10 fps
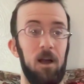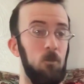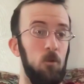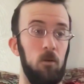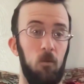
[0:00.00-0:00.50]
I
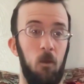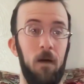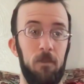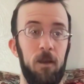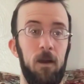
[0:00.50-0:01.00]
learned a
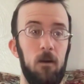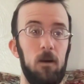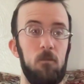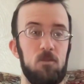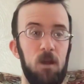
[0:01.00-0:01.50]
lot there.
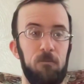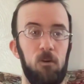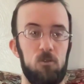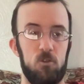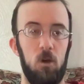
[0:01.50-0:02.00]
It was my
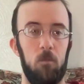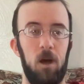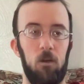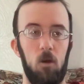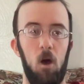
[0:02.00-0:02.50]
first job
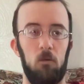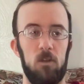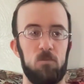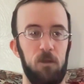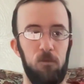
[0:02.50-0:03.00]
out of
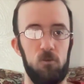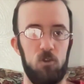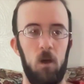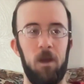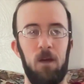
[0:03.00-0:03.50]
college, my first job